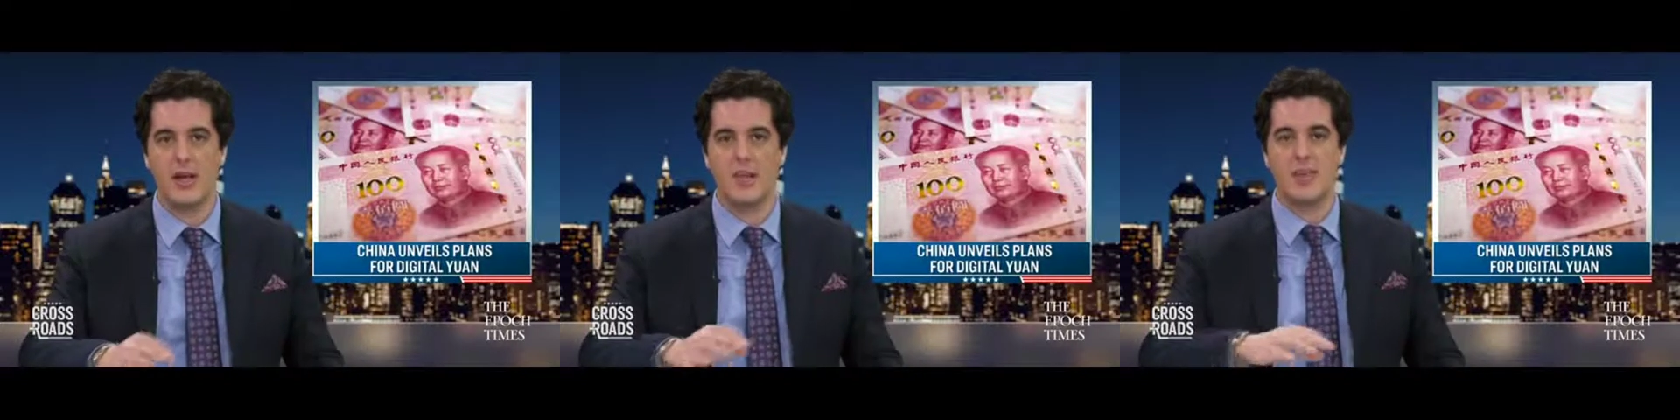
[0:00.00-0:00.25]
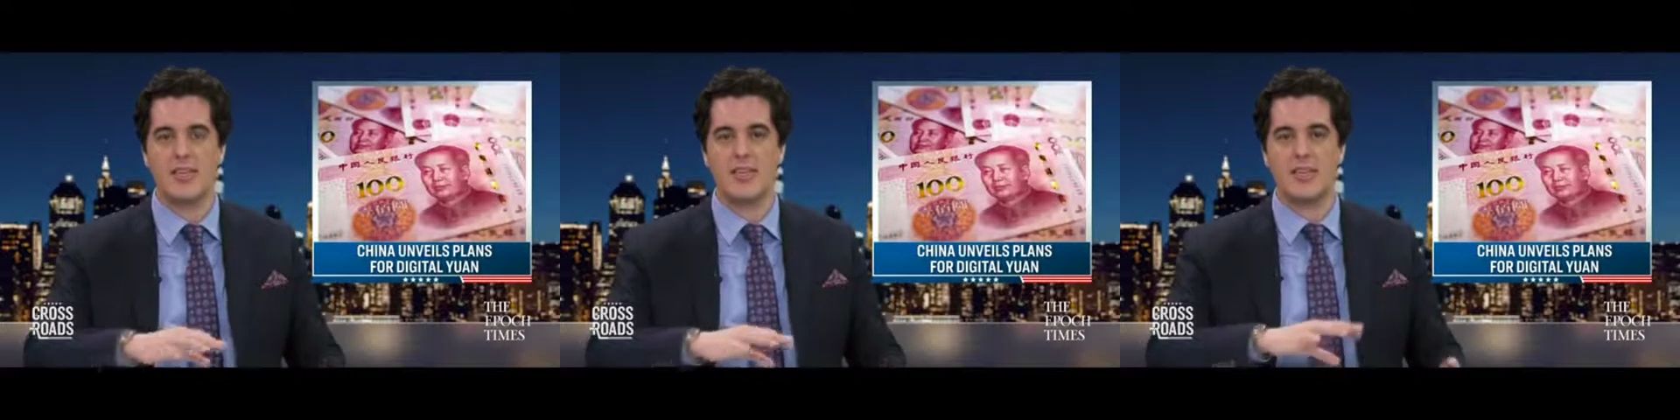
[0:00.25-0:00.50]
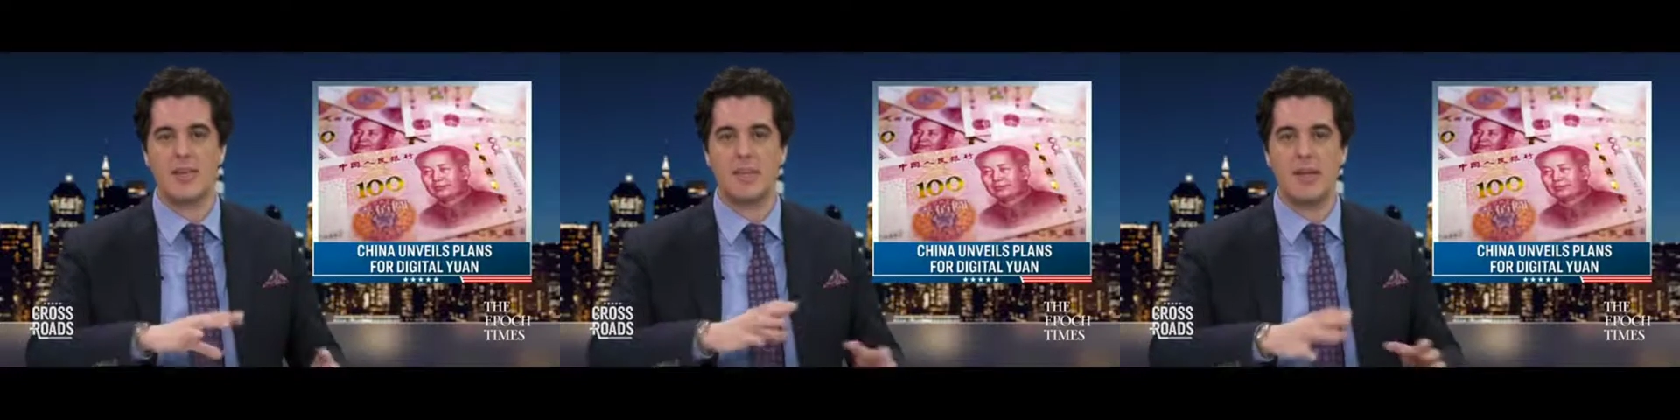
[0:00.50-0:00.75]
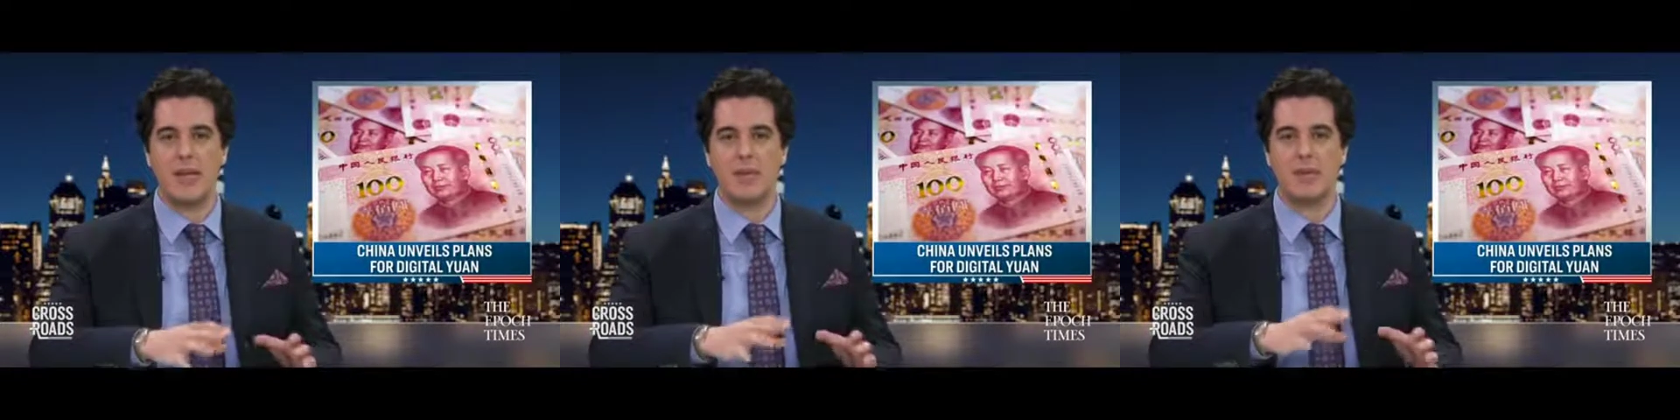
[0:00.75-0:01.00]
which has a
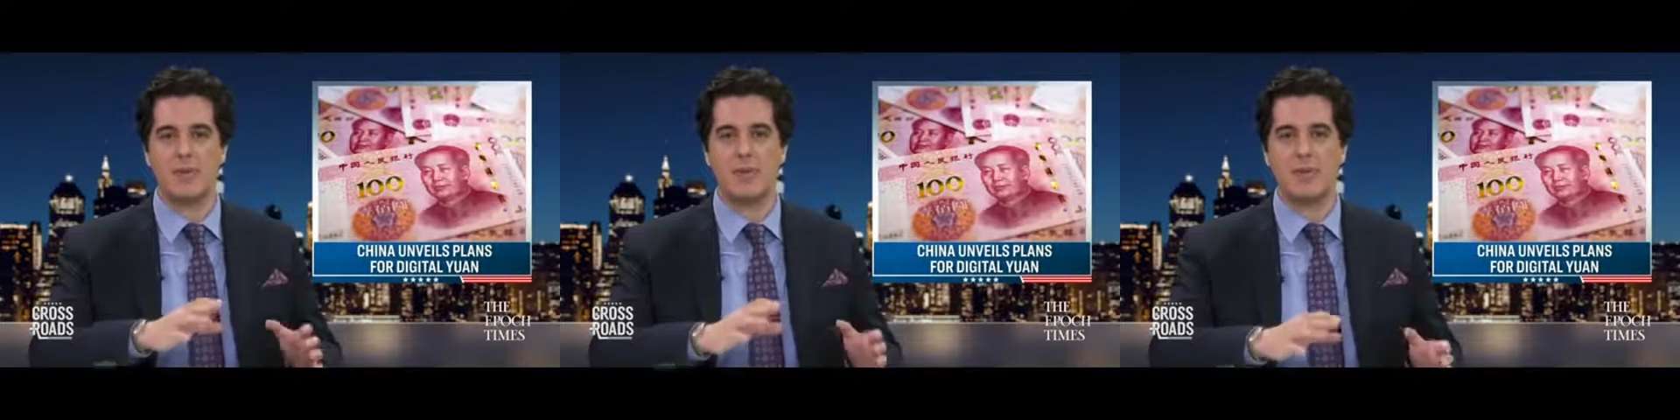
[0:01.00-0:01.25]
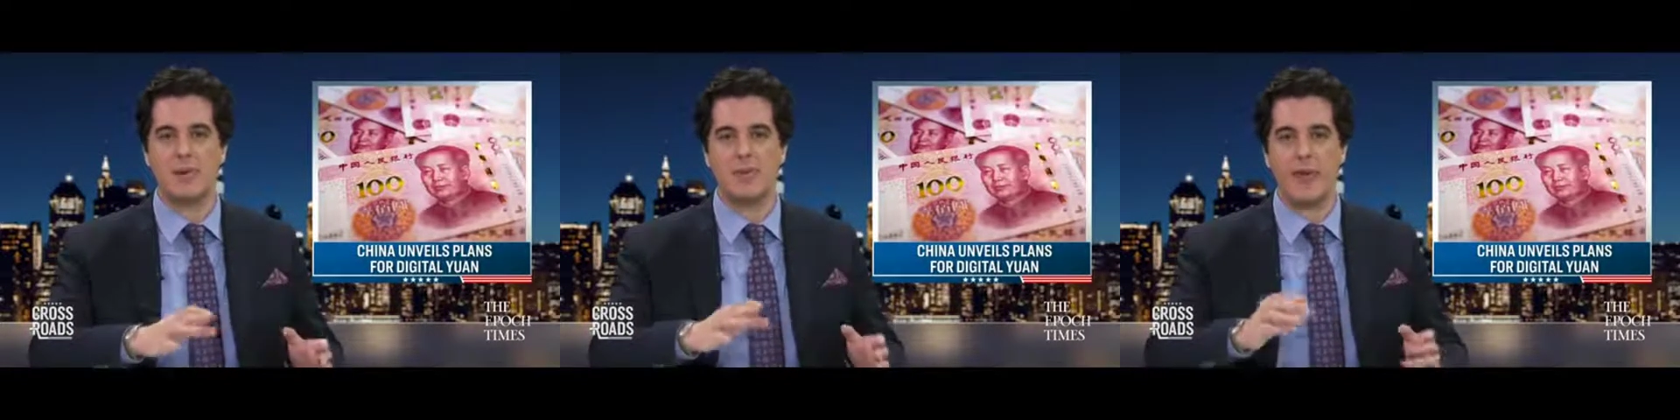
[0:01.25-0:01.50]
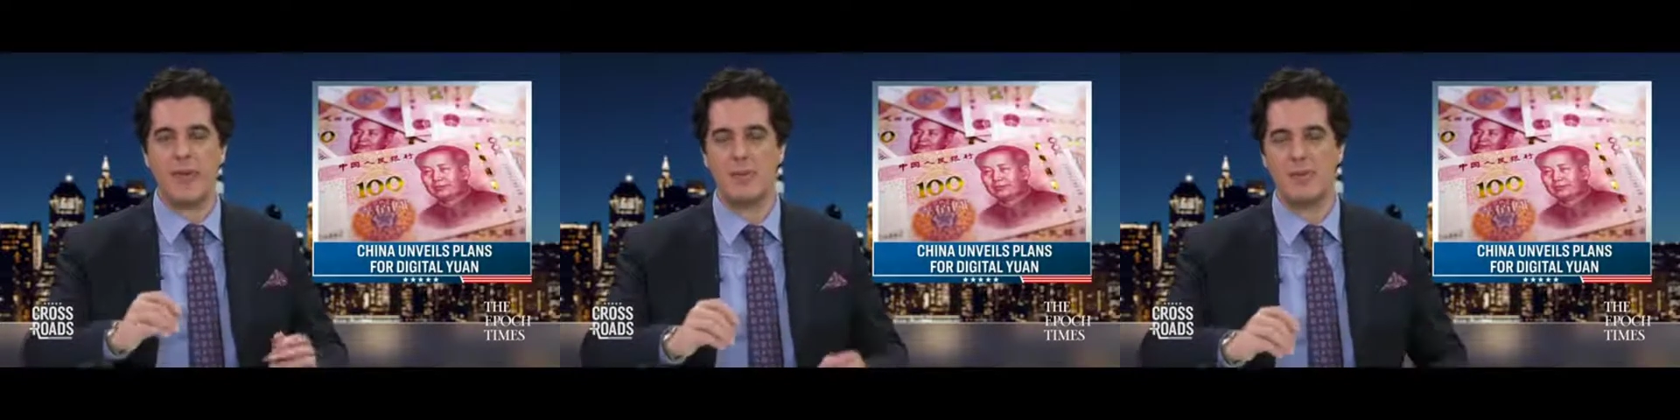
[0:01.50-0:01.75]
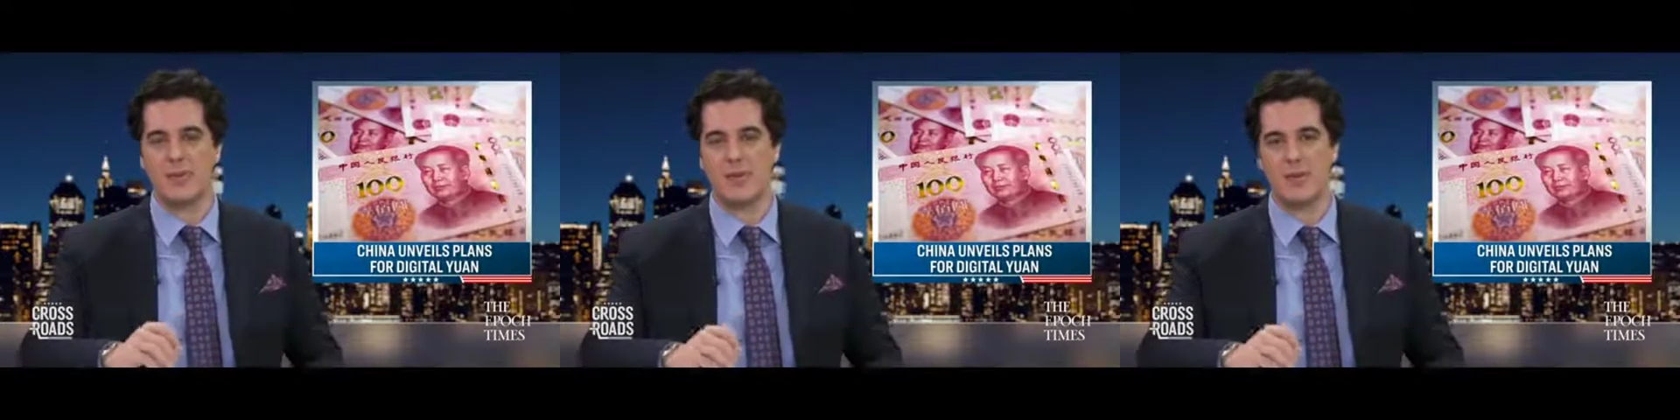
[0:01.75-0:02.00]
peer-to-peer
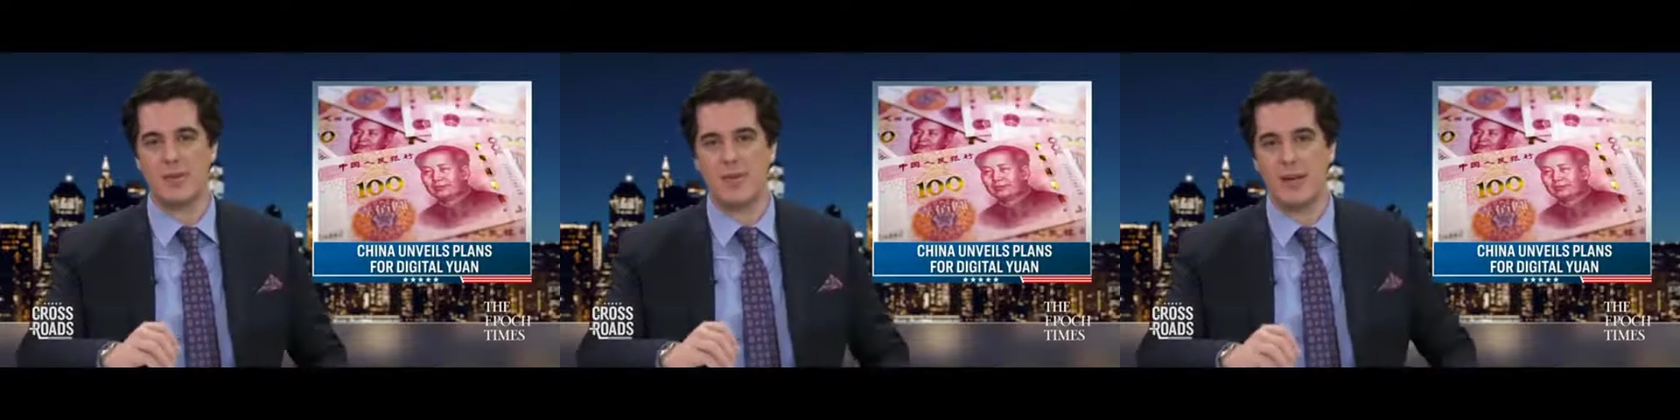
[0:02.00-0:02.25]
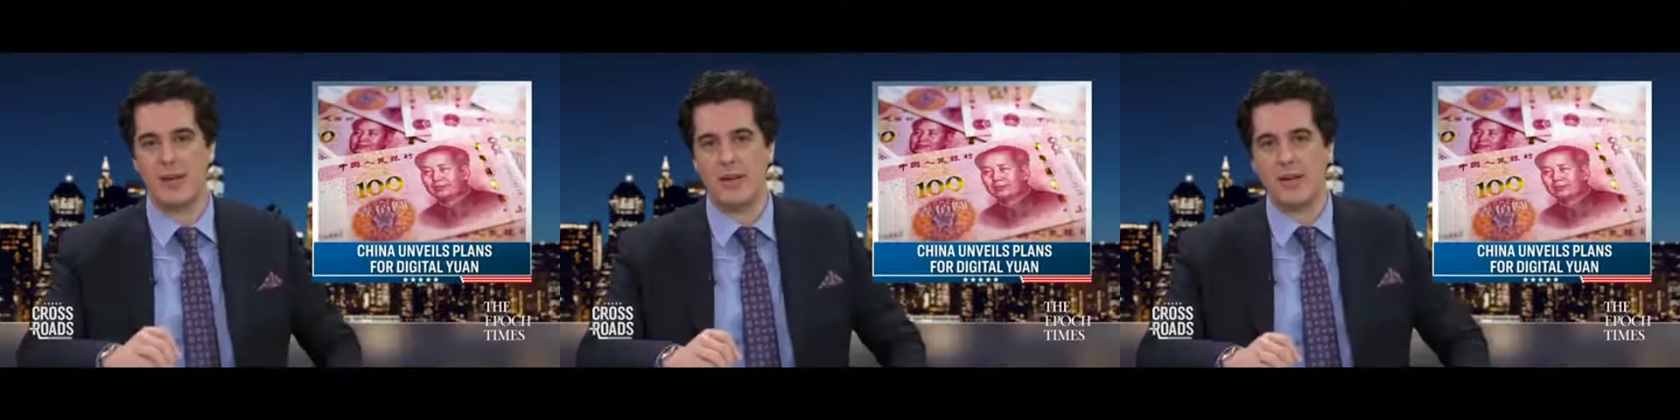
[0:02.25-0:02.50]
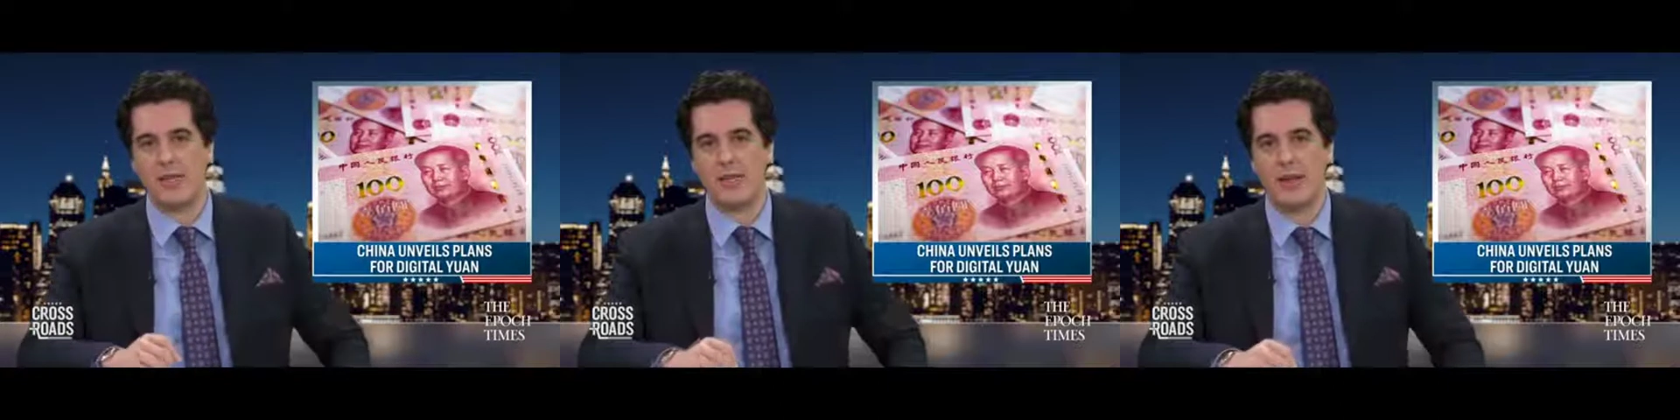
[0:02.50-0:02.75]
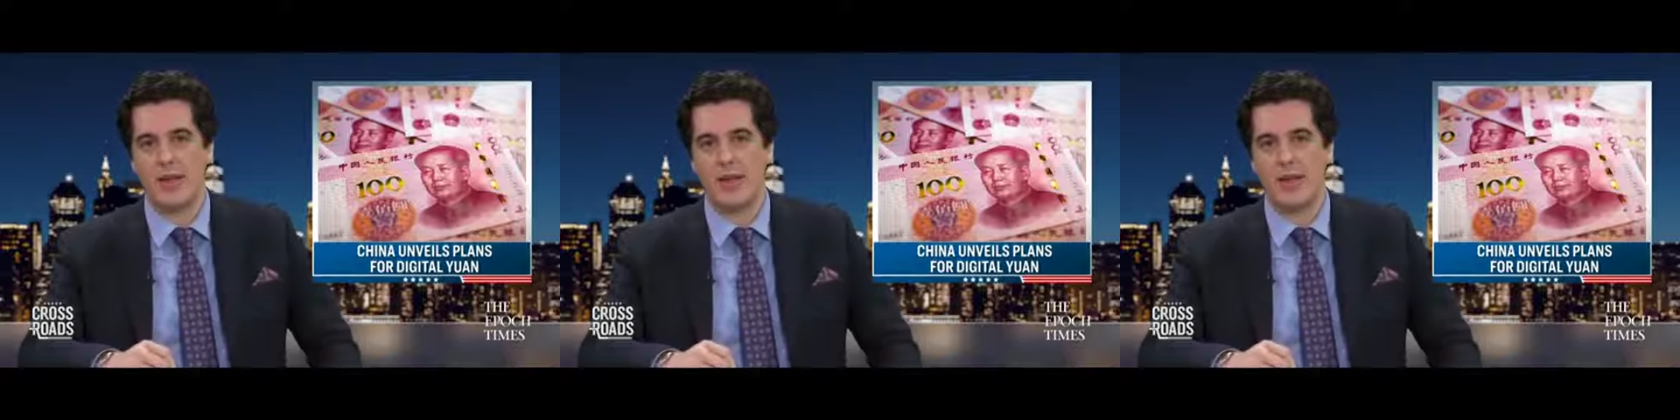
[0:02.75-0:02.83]
payment system in it.